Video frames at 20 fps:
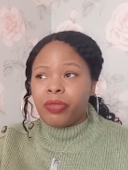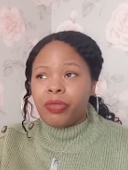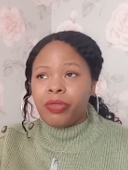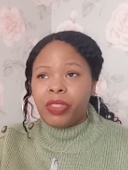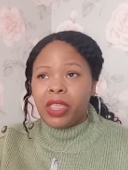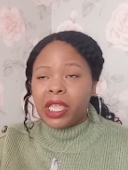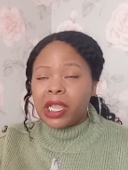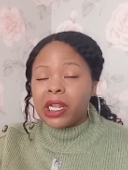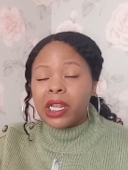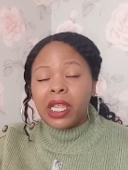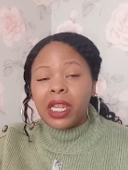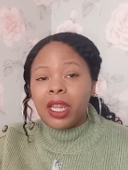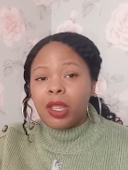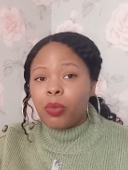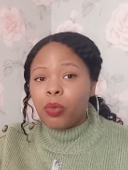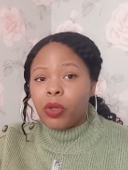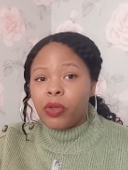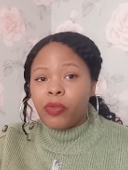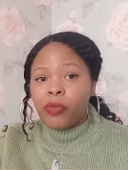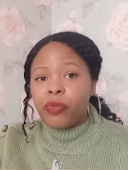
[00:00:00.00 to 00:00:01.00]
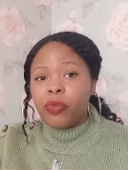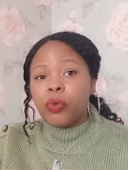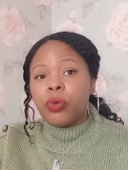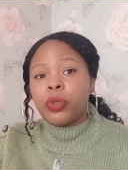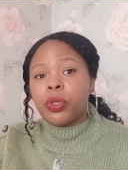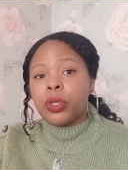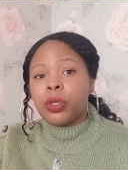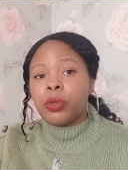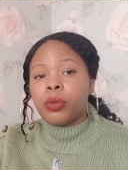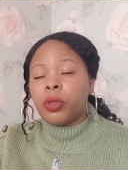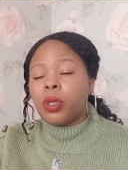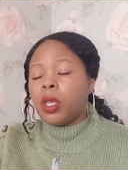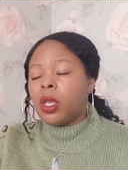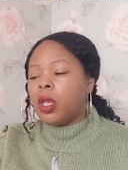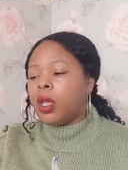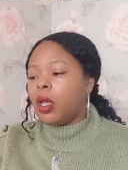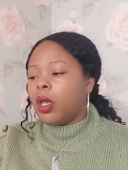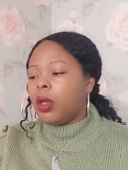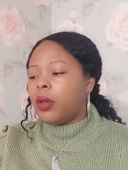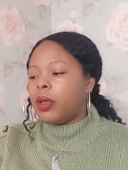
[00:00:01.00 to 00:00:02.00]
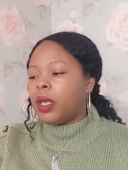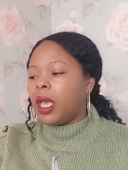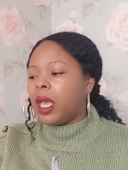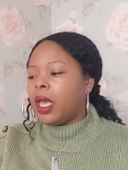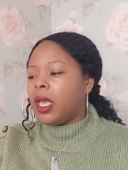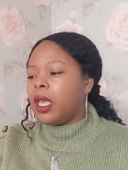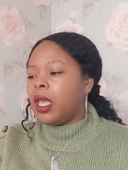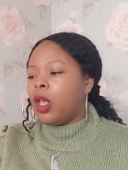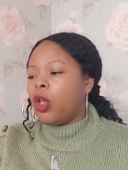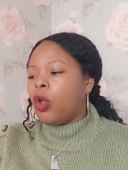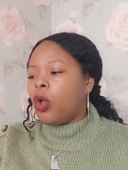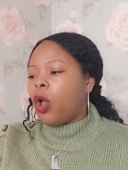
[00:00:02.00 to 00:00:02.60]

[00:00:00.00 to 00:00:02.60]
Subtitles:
they clearly weren't for you, okay?